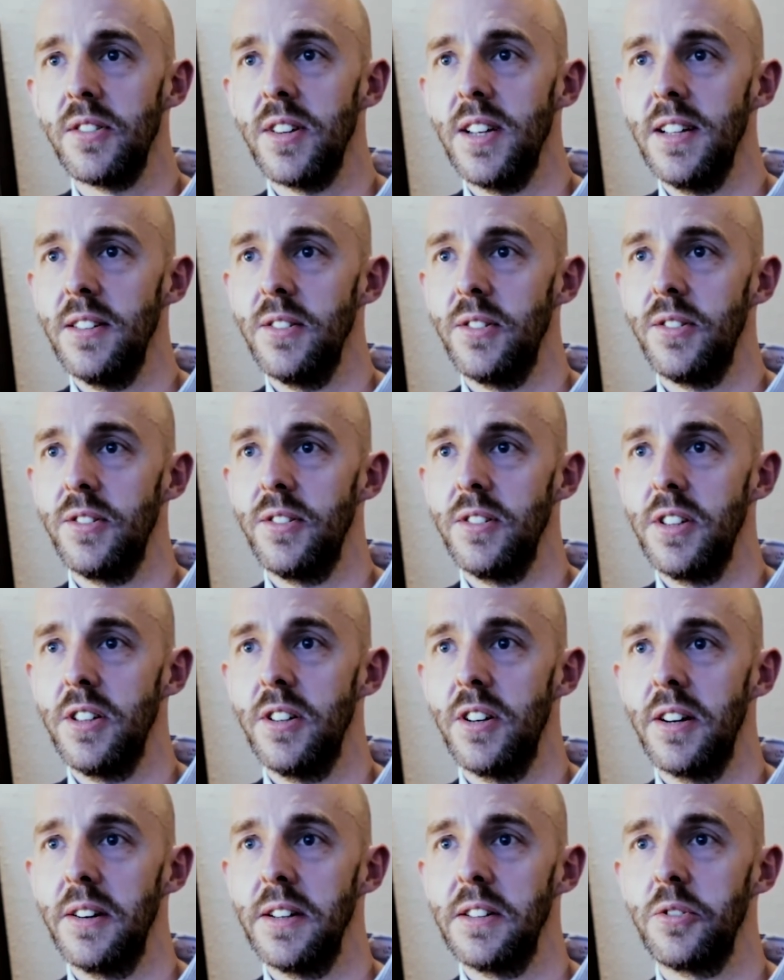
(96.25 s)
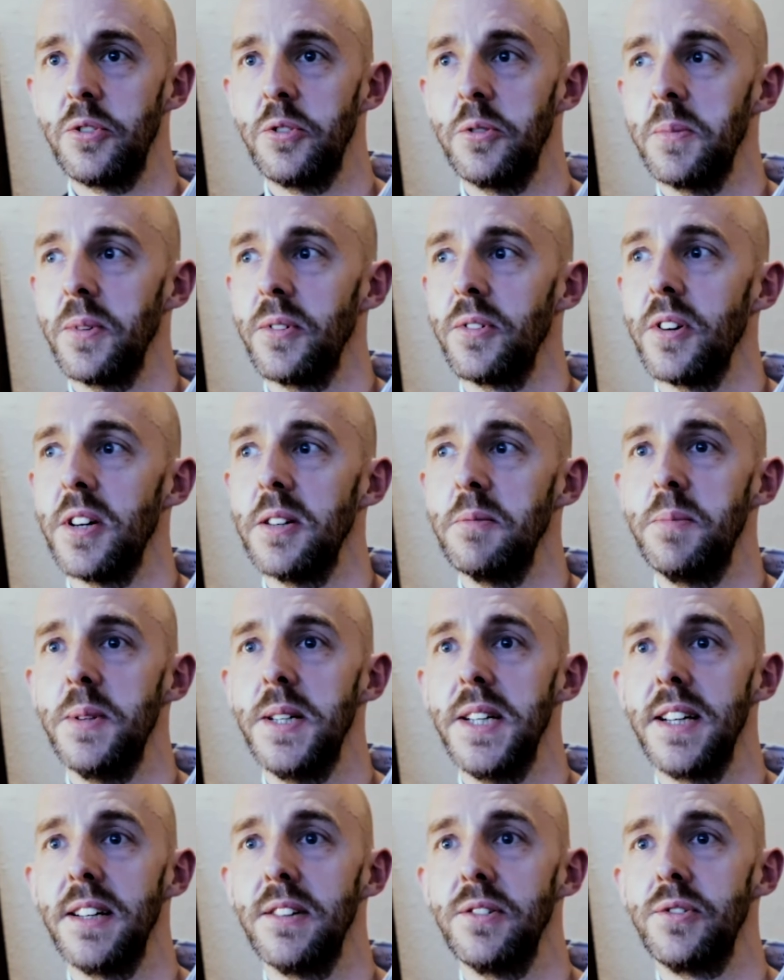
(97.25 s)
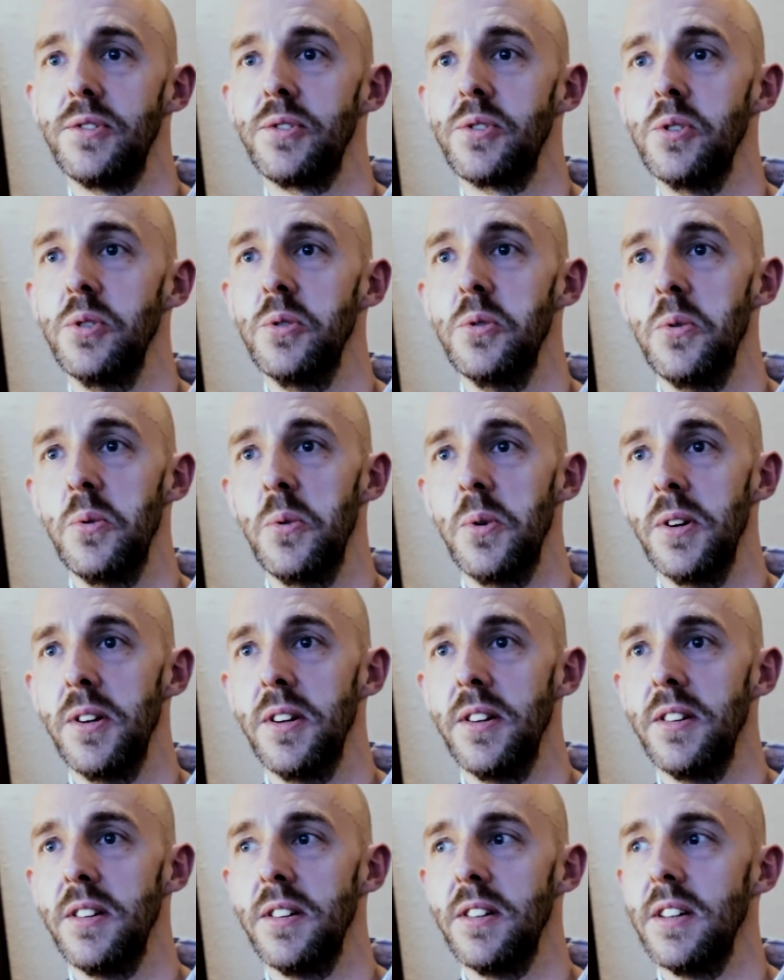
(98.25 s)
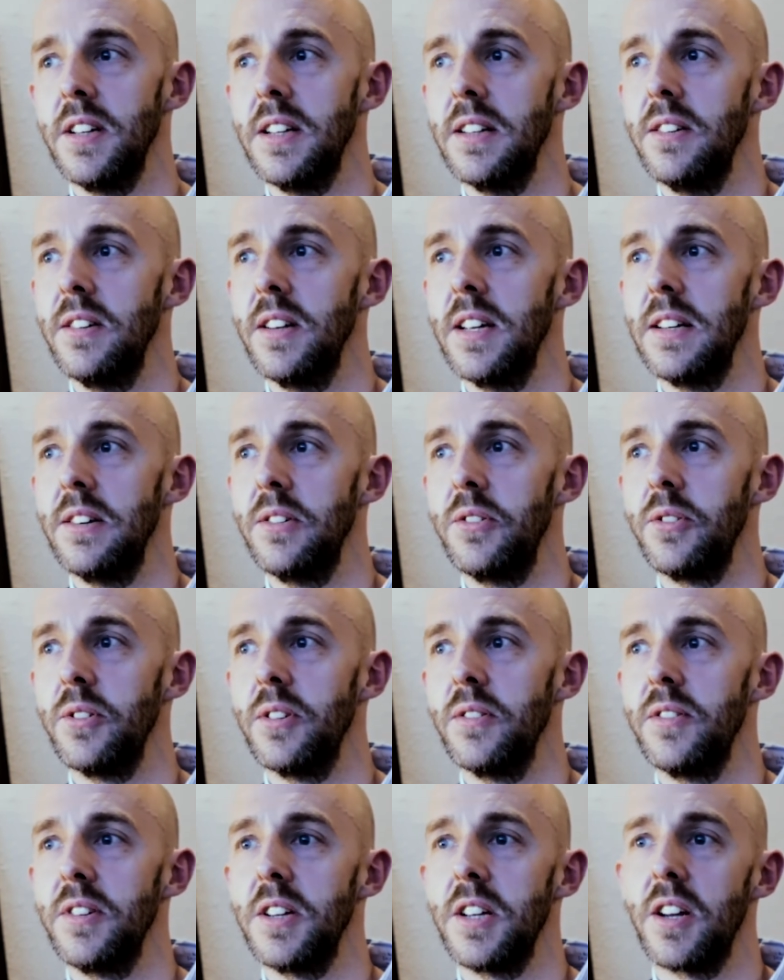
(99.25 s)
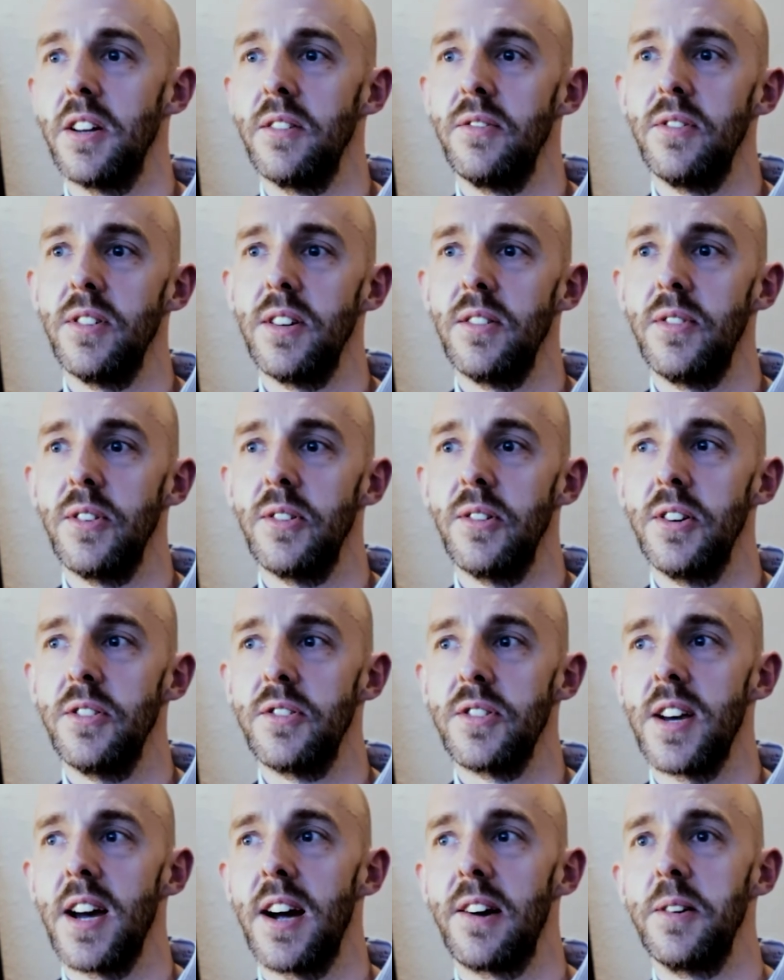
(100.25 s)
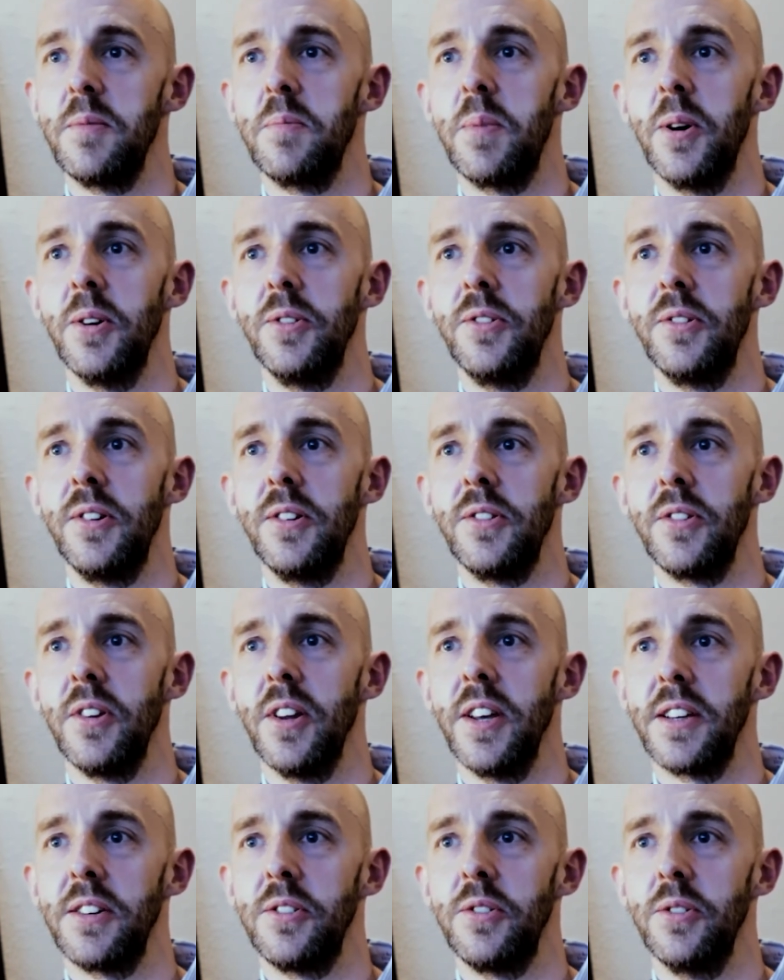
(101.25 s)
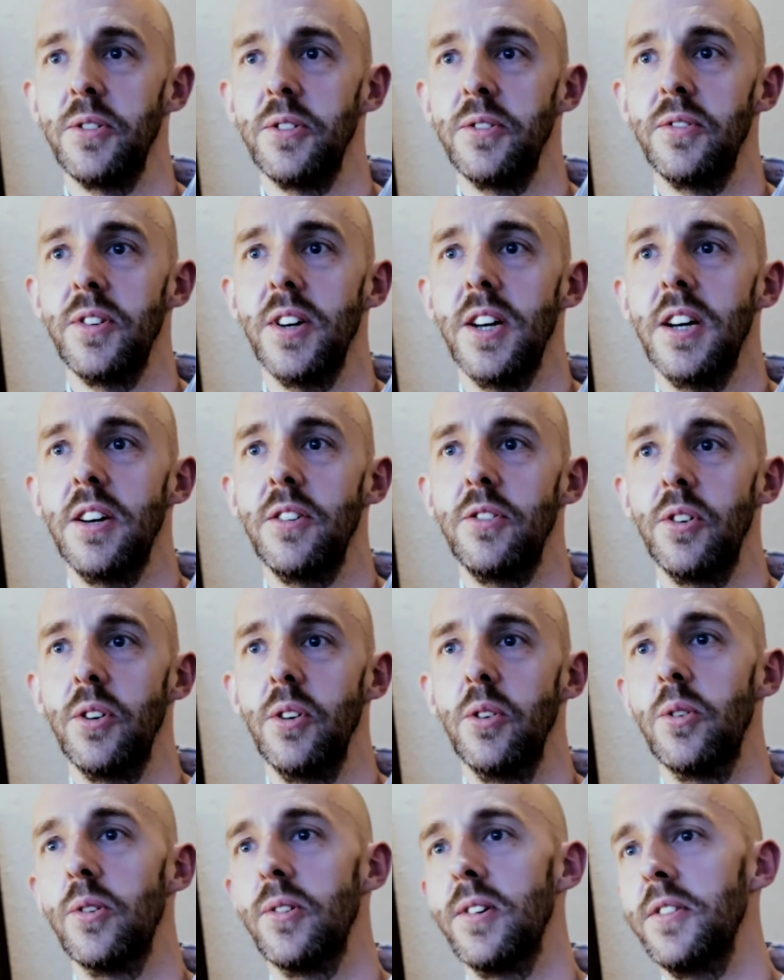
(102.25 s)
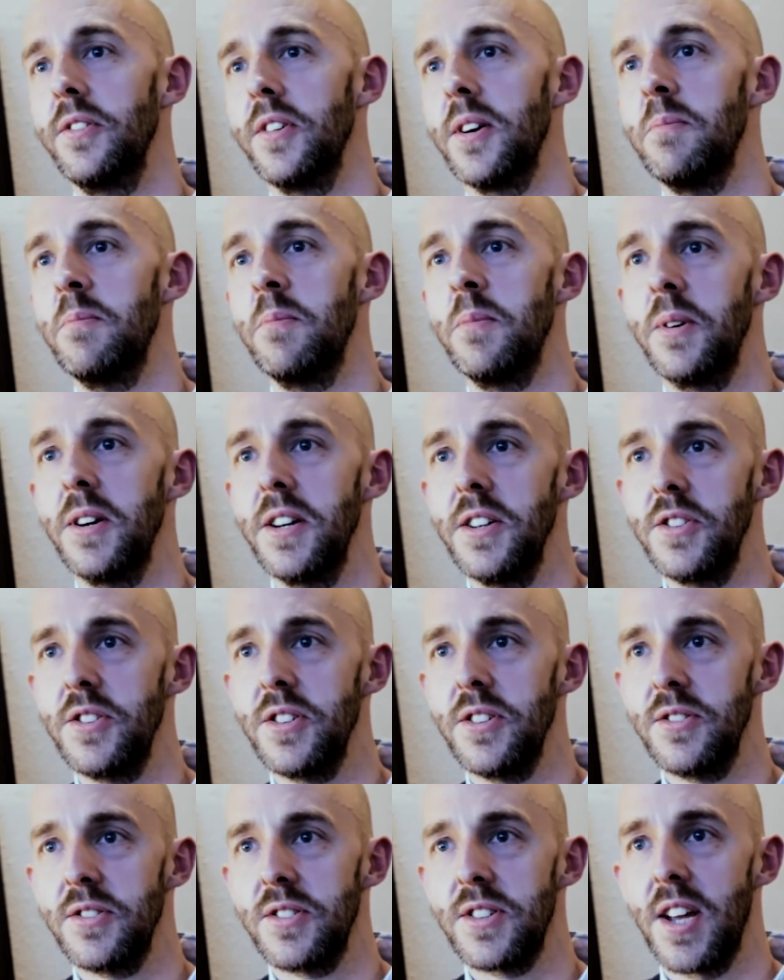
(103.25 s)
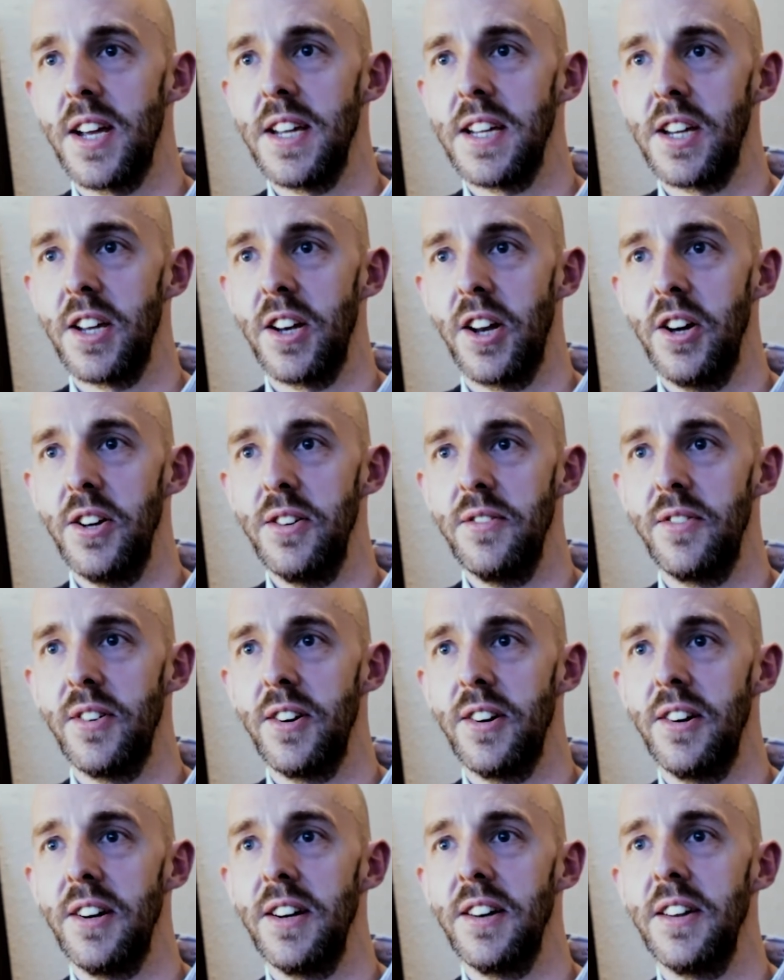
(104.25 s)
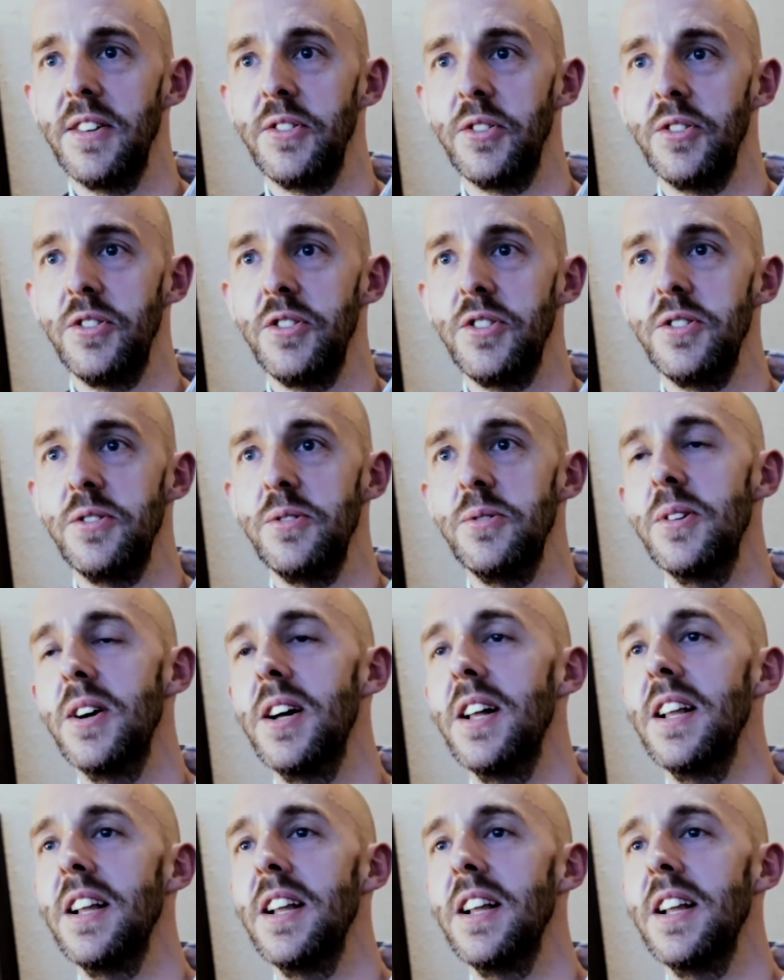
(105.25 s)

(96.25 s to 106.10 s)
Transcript: It's almost like being at school in sort of, if you're into Harry Potter, it's like sort of Dolores Umbridge has taken over and there's a new